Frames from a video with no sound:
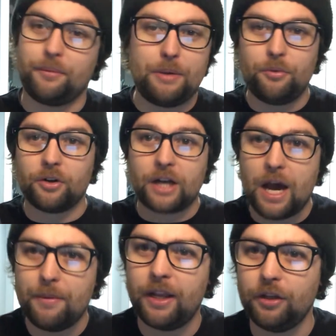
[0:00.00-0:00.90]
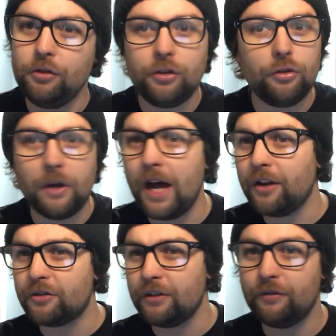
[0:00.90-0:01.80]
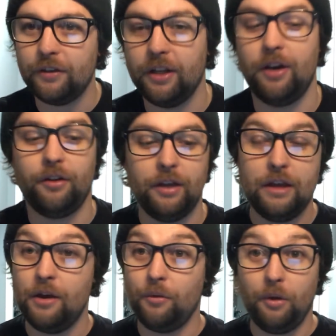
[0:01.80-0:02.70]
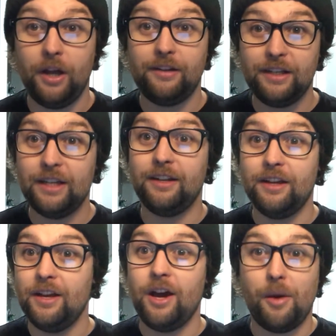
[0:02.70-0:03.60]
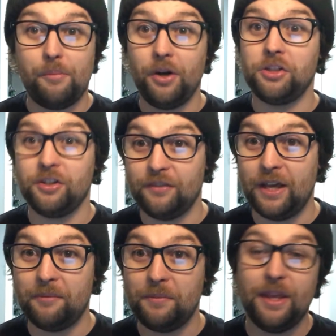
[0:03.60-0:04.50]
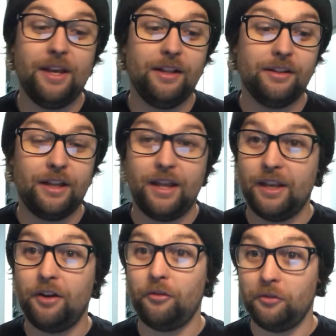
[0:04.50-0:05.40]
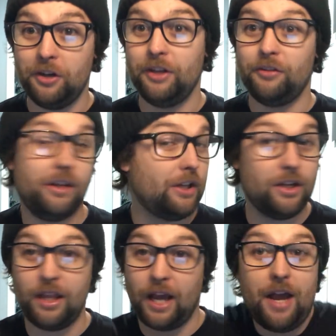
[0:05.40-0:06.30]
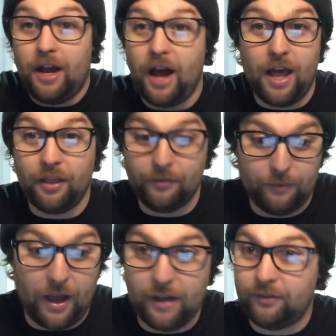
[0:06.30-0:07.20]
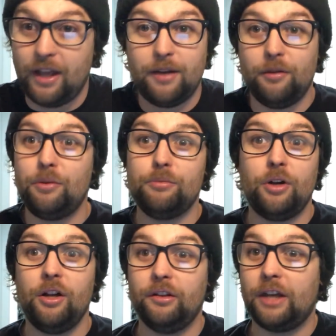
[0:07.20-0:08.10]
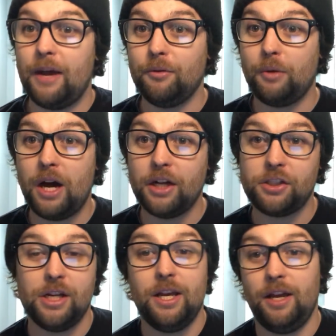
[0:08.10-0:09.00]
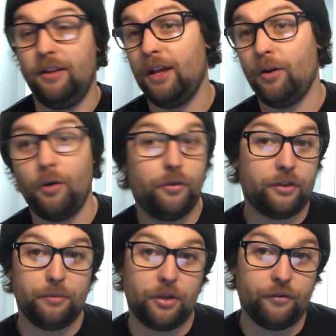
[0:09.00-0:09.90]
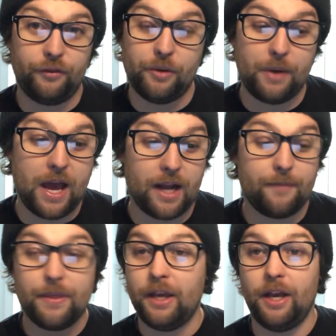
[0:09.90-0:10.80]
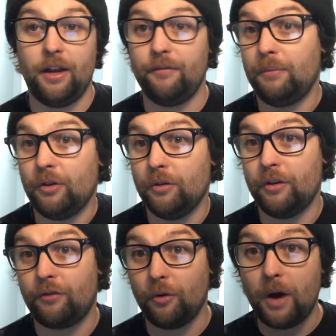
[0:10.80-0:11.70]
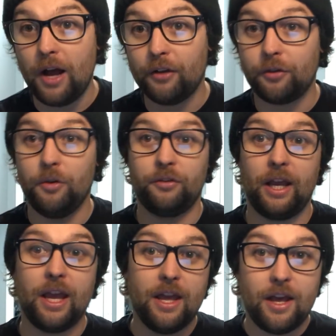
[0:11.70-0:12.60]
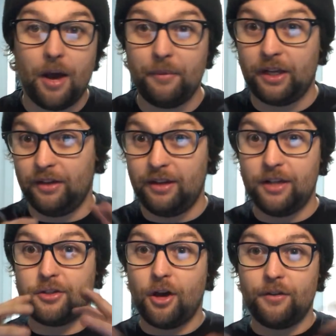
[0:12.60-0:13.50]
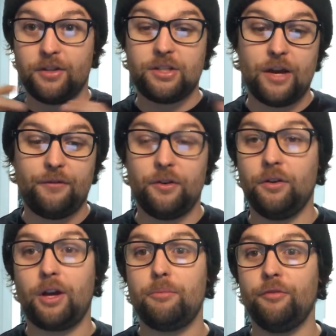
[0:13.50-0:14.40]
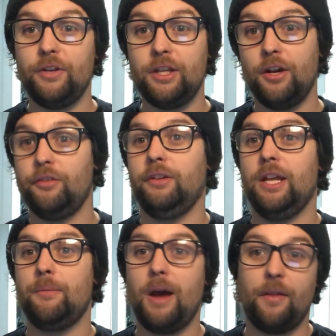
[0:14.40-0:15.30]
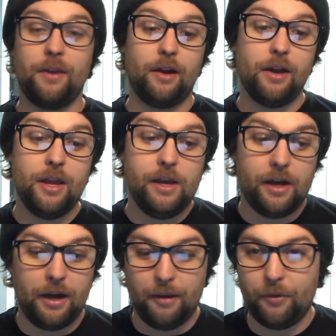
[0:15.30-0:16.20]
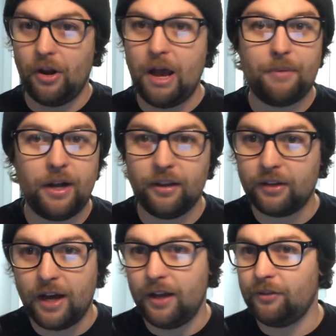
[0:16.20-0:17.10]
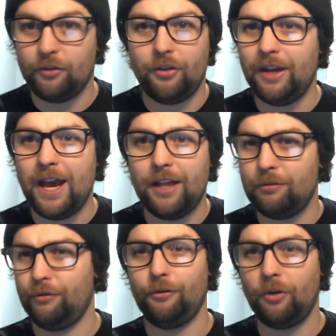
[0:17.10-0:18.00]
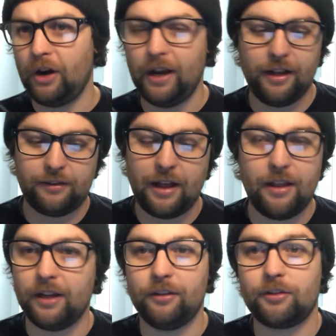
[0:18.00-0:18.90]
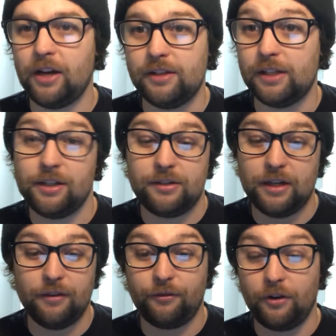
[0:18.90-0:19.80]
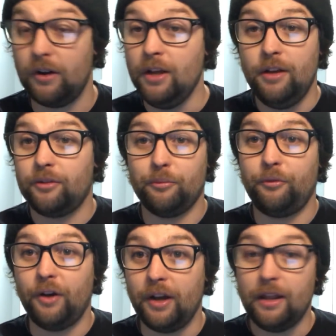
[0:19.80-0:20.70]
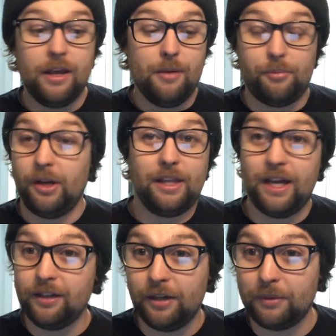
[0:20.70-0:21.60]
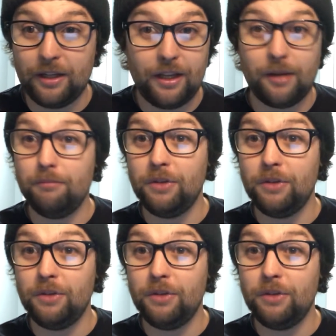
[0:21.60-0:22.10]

People are commenting, you should do a How to Drift video. Well, I did a bunch of them, and they're really, really good. Like I send them to people all the time to watch, and they always give me good feedback, and I've been doing it for a while, so it was like, I'm going to condense all this stuff into a couple videos and get them out there. They're not monetized, there's only ads before it, it's not like it's crazy, I just did it for some fun, but they ended up getting like 1.5